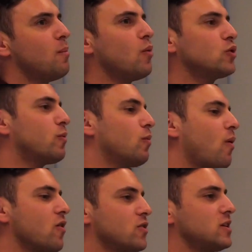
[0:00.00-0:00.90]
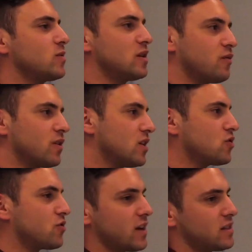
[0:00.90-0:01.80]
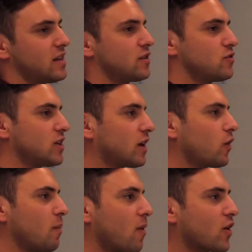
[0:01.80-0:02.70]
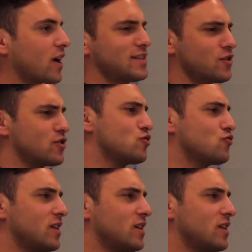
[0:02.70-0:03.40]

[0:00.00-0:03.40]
multiple parties with different interests, that there's secondary markets that are just